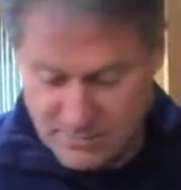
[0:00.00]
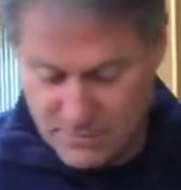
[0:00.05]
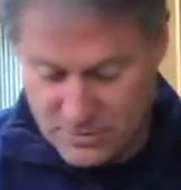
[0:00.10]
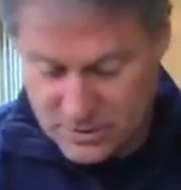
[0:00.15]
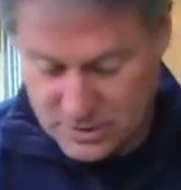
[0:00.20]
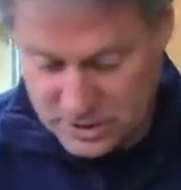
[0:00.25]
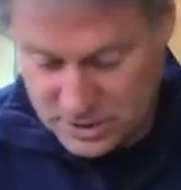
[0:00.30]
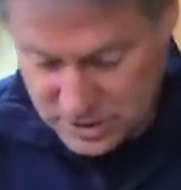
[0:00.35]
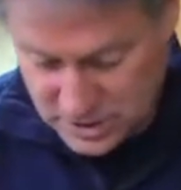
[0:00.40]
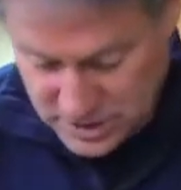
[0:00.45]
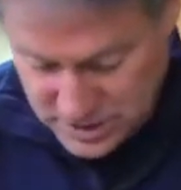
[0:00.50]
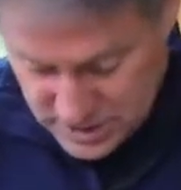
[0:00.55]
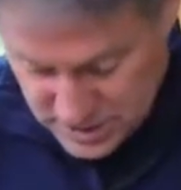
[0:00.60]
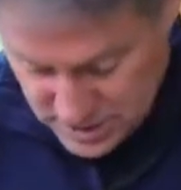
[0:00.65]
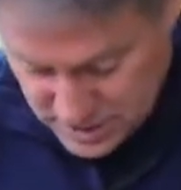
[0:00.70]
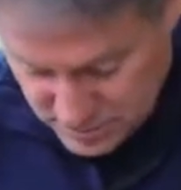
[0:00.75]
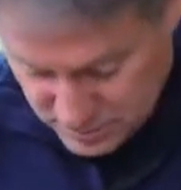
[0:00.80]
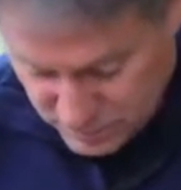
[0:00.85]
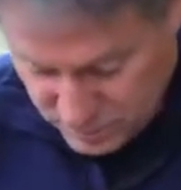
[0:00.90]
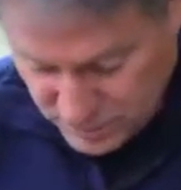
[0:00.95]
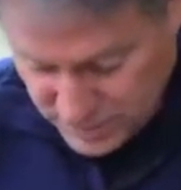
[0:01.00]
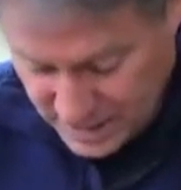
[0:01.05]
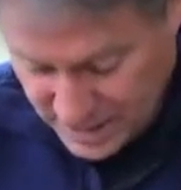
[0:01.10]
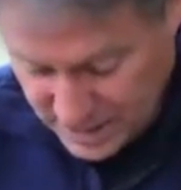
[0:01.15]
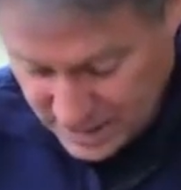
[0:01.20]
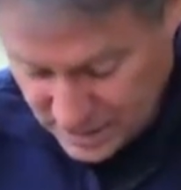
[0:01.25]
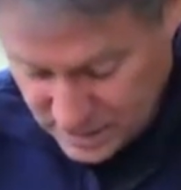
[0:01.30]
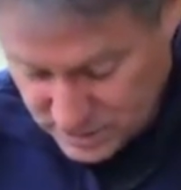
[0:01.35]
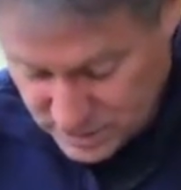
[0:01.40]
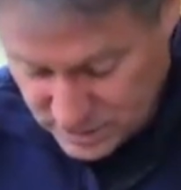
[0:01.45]
first
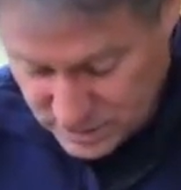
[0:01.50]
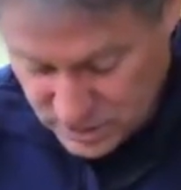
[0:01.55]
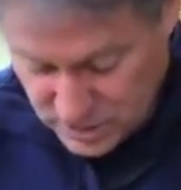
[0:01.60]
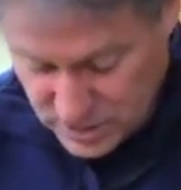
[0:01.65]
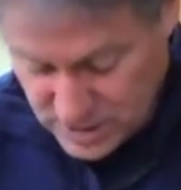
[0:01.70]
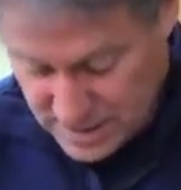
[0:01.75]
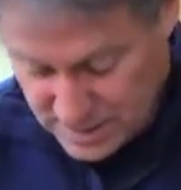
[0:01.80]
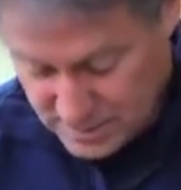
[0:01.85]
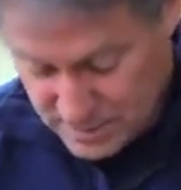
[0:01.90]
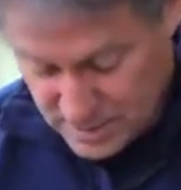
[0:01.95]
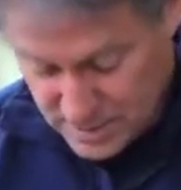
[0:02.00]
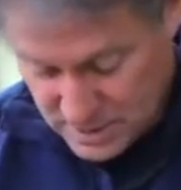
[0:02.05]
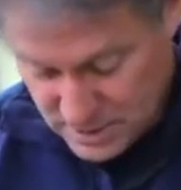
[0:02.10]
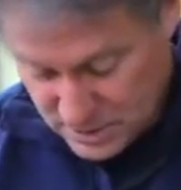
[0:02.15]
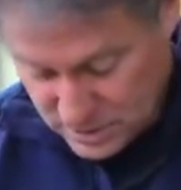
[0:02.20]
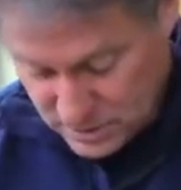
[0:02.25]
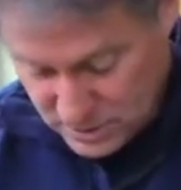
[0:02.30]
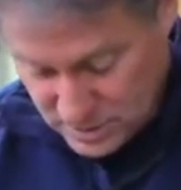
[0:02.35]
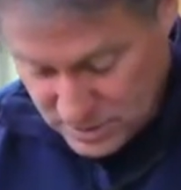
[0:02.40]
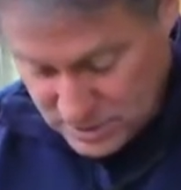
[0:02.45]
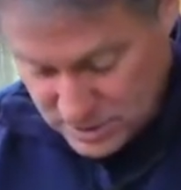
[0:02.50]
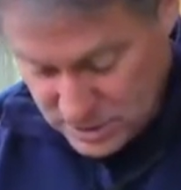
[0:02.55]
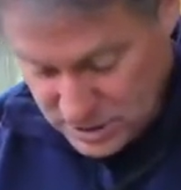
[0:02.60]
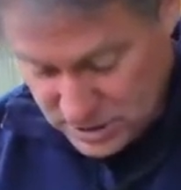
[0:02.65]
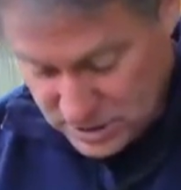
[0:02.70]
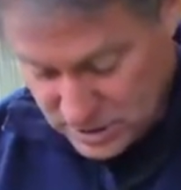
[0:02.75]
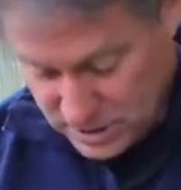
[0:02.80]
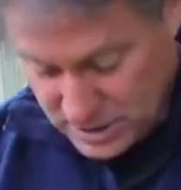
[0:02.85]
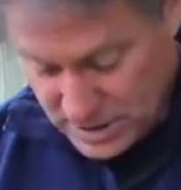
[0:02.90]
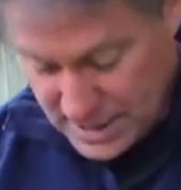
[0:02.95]
planing on the top. So I'm going to
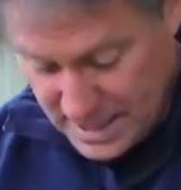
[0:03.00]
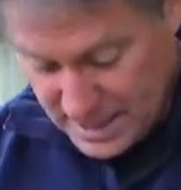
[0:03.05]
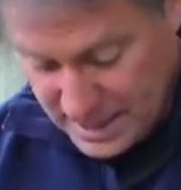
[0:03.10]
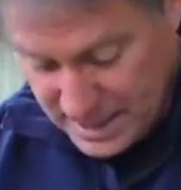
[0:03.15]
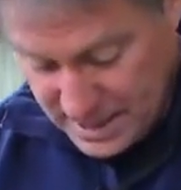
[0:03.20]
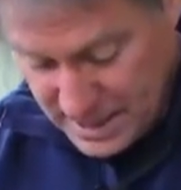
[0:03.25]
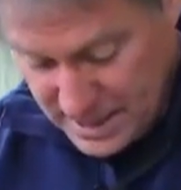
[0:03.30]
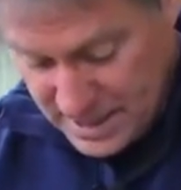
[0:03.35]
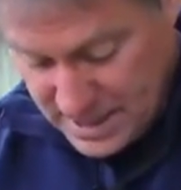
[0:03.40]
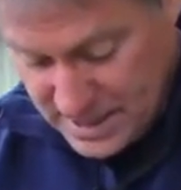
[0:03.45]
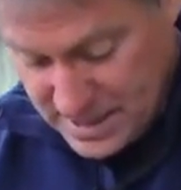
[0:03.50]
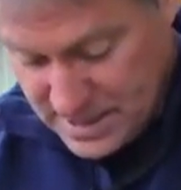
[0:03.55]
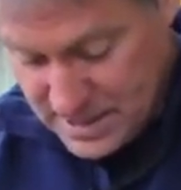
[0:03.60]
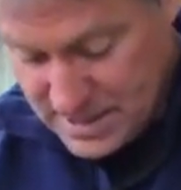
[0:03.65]
just lightly,